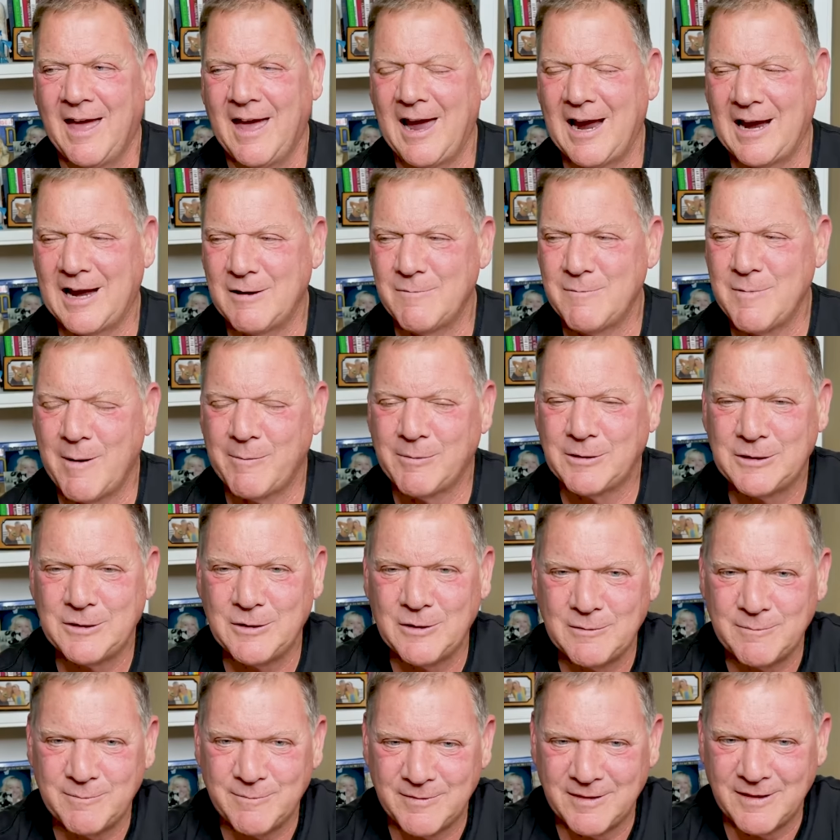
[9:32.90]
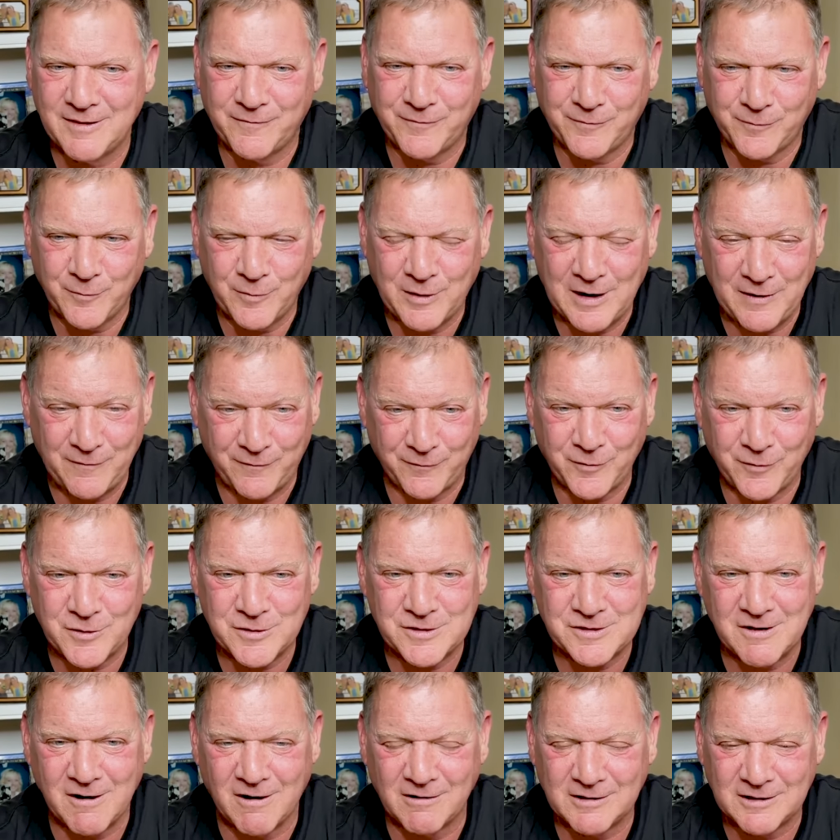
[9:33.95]
I can remember doing, the, when I
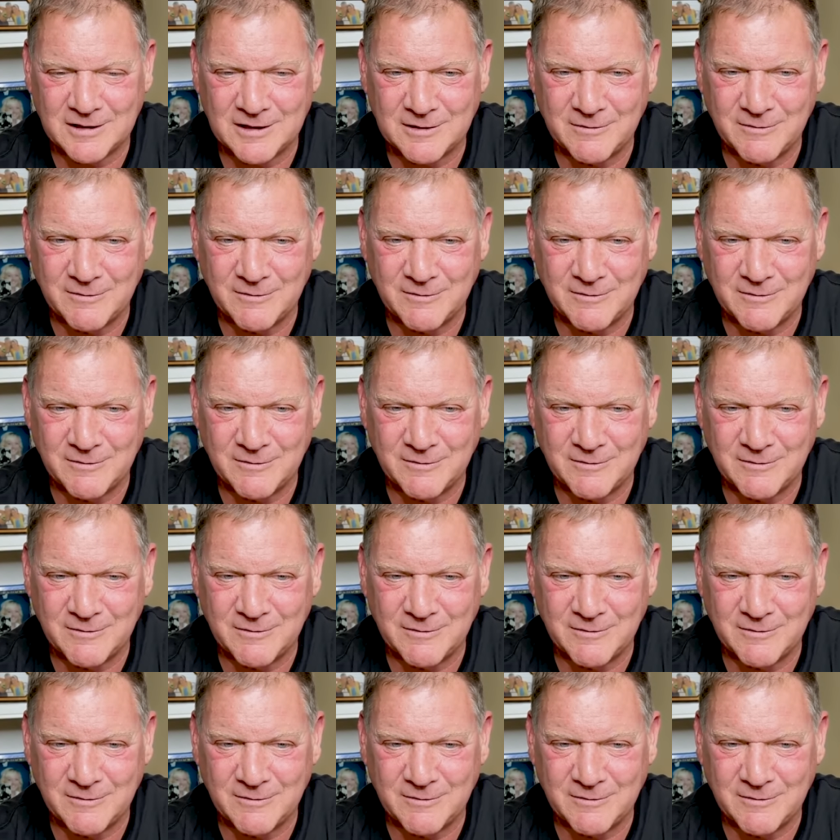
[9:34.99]
first started